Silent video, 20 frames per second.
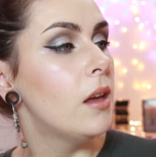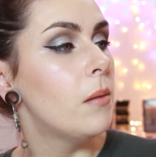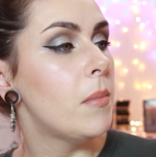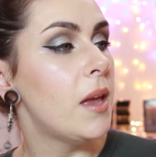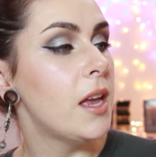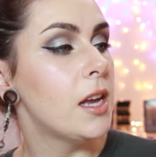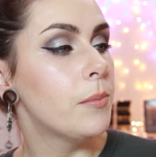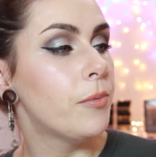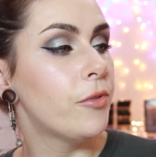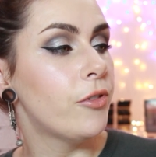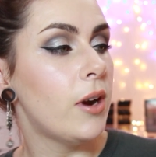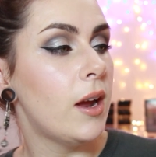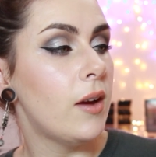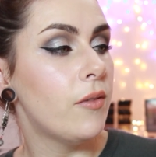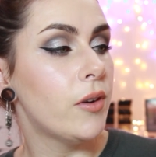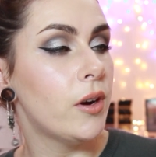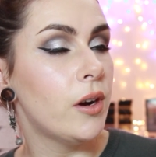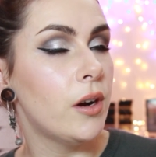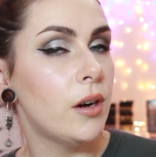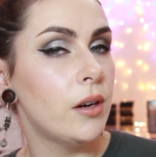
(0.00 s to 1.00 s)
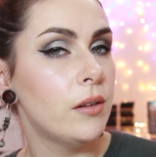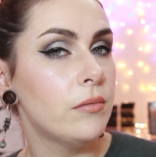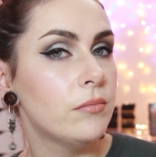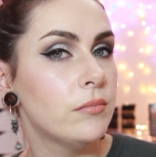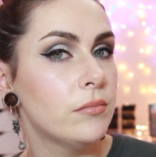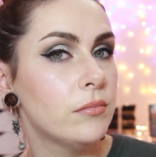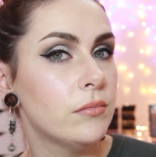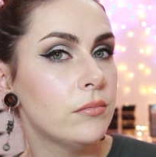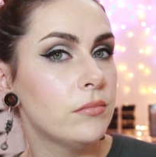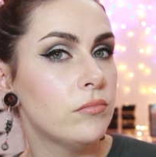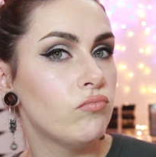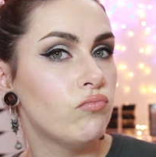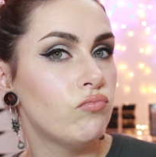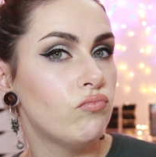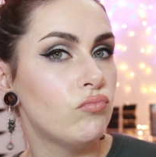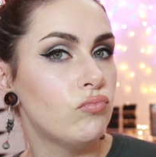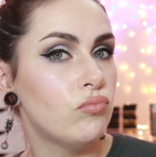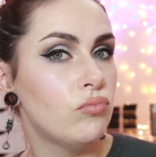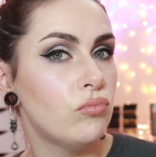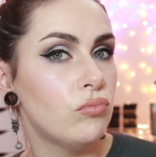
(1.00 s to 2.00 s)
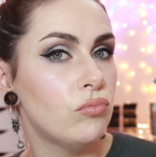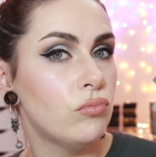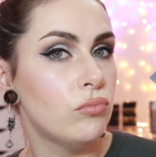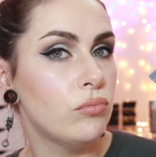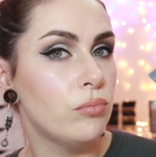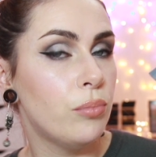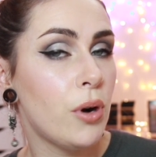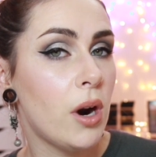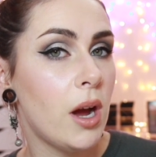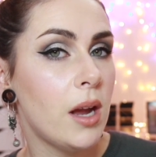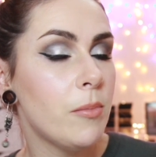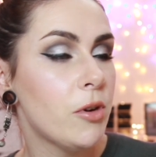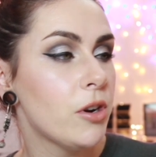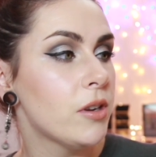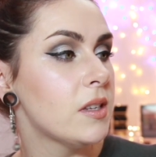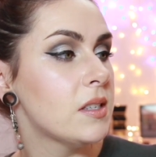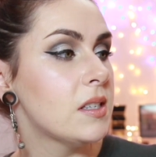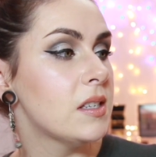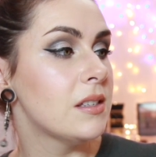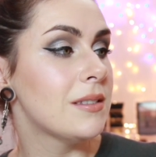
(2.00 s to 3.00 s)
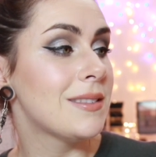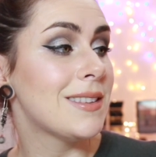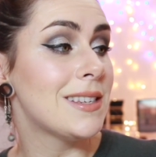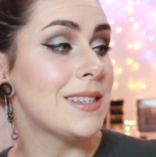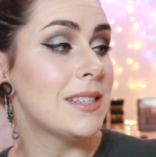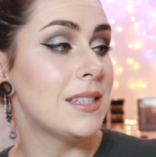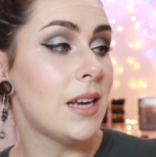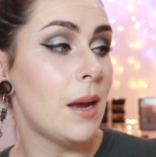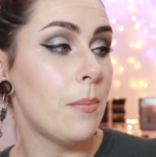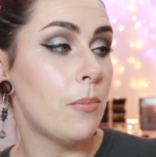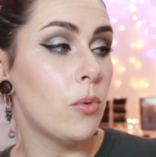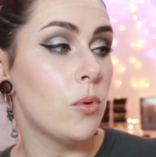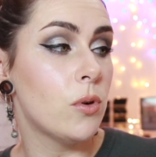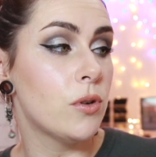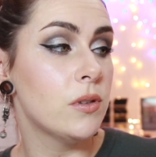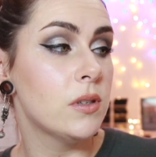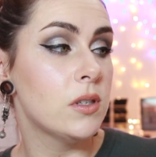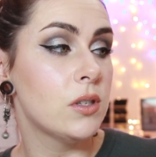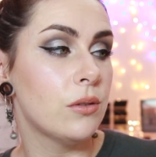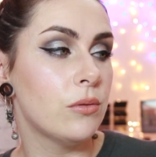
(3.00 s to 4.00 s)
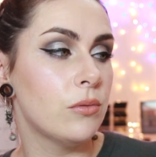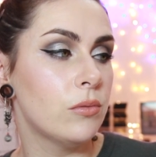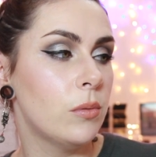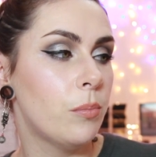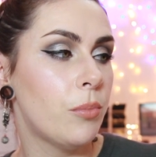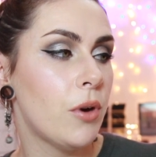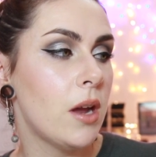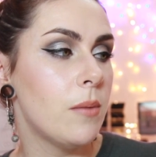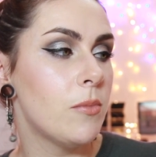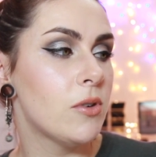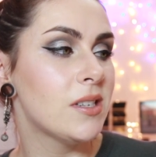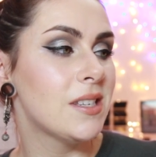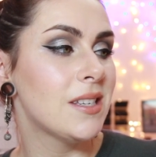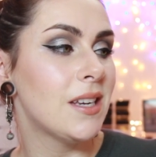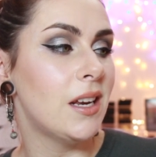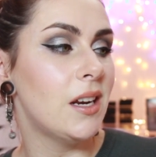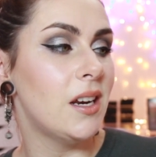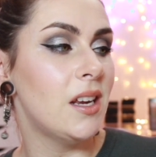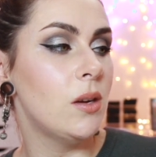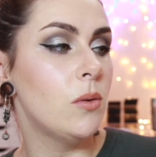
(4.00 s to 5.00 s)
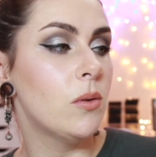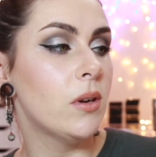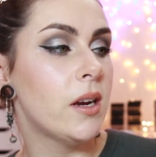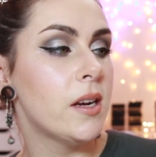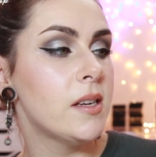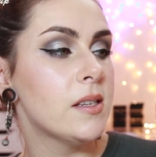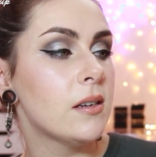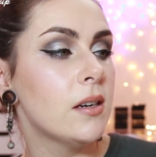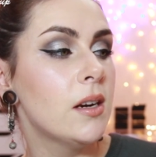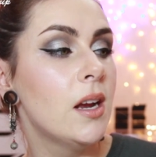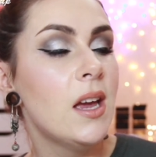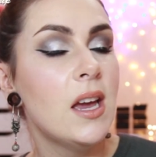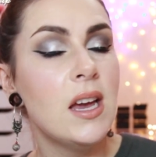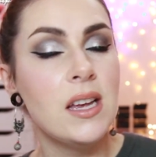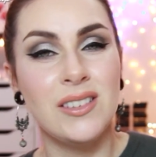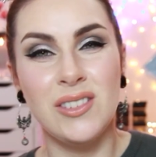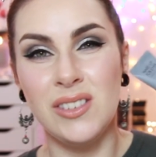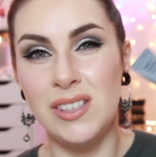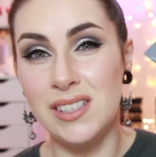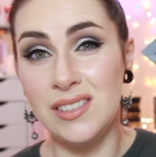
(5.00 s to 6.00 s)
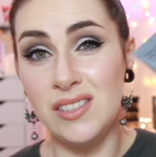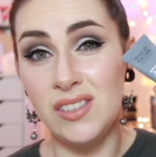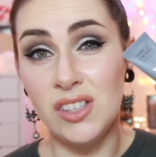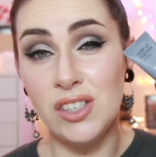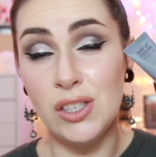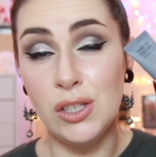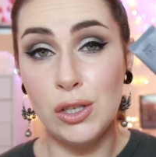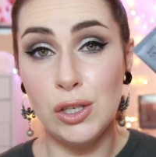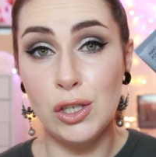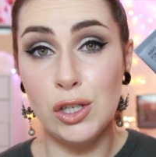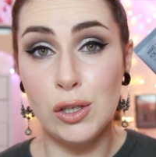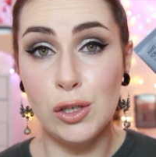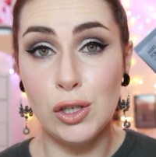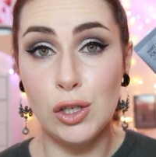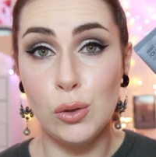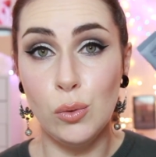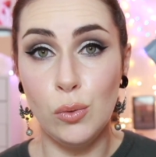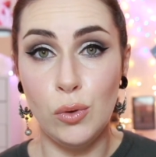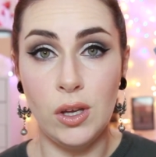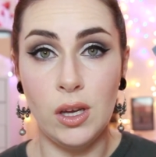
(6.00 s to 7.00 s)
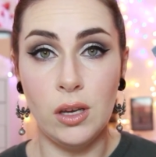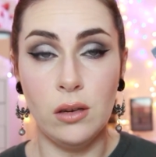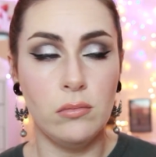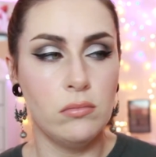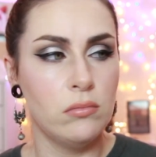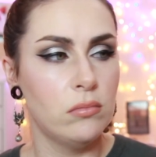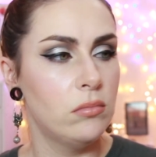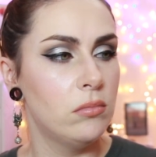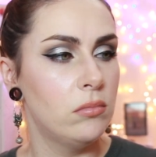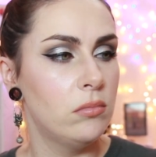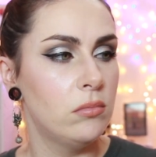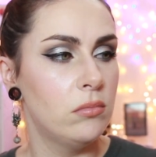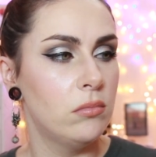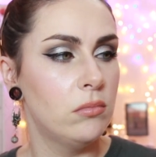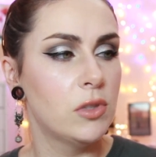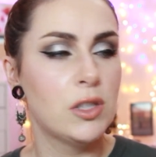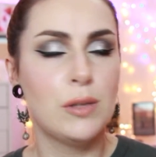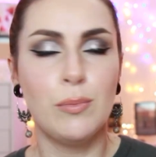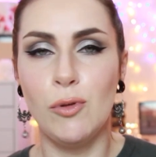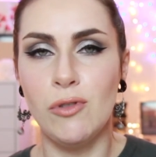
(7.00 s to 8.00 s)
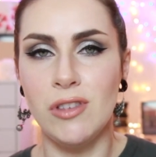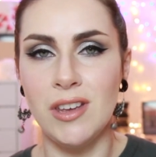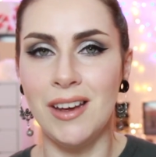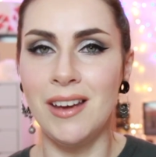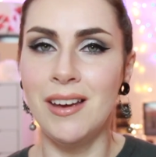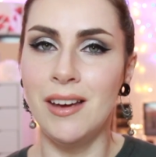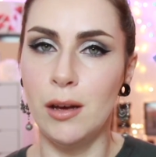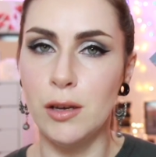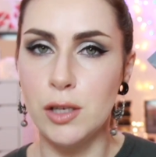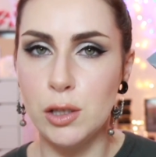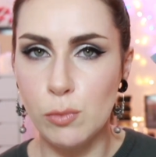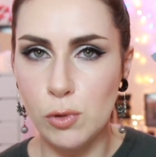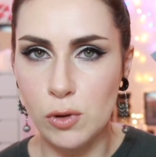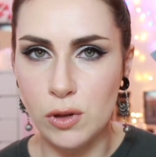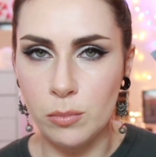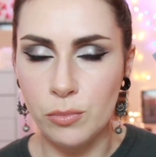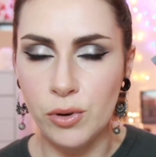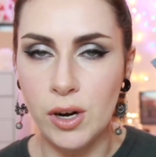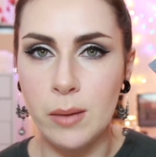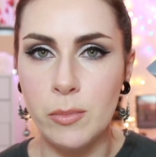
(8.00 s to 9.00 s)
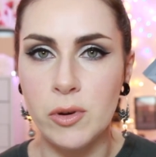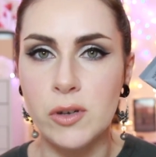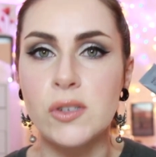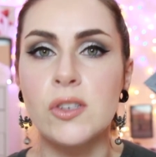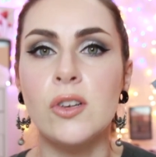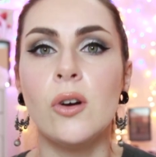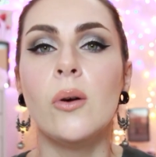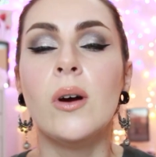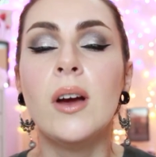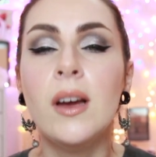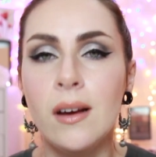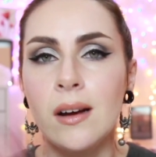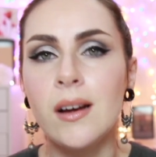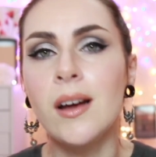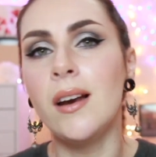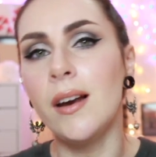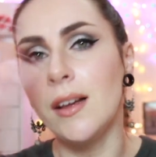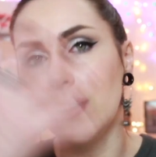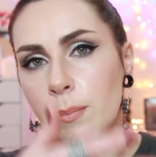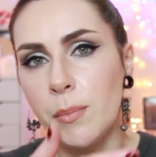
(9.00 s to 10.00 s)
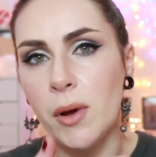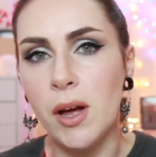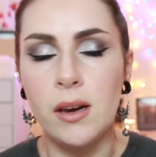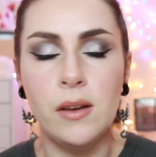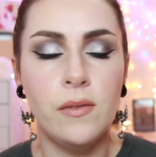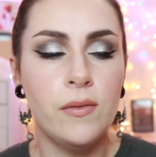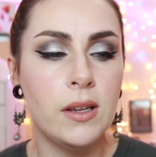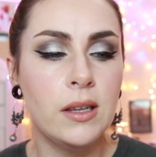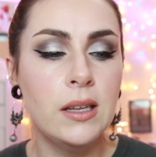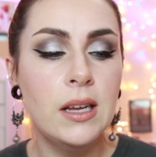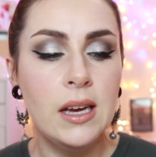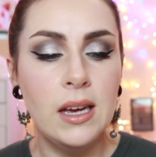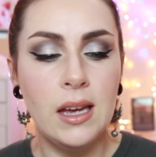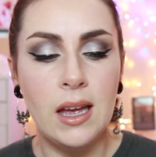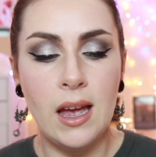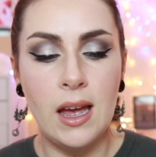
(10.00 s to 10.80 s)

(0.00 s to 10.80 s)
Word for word: Makeup Forever Um, primer. This is step one, so the primer, skin equalizer. So this is the soothing, smoothing, smoothing primer, so kind of like the polyfill.